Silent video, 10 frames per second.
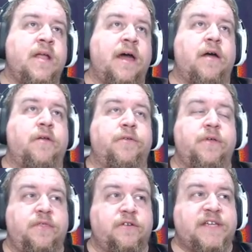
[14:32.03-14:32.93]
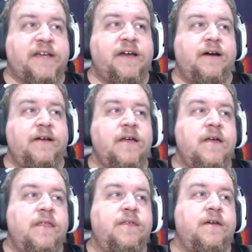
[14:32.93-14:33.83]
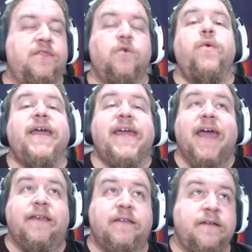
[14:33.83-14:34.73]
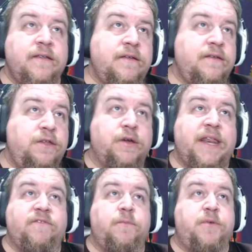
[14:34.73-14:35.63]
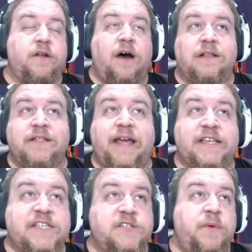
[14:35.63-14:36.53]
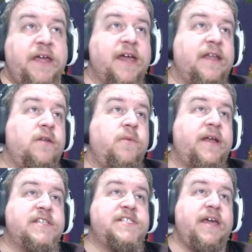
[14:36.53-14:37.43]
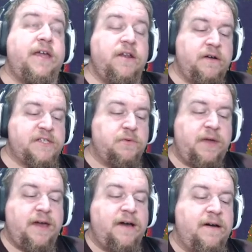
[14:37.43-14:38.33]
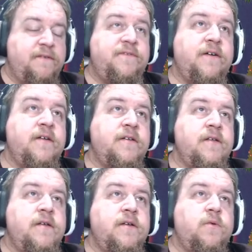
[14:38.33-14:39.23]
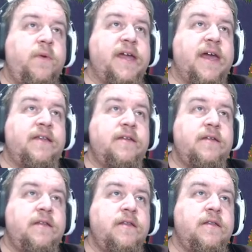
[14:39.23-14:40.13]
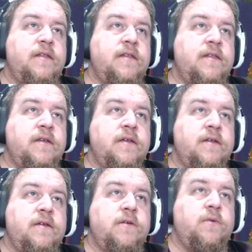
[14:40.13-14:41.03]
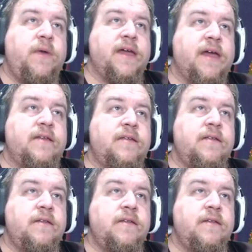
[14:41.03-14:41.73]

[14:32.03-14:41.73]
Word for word: don't know, there's like a, the weekend. You can even put holidays as weekend, and we can say, you know what, so we have weekend, weekend,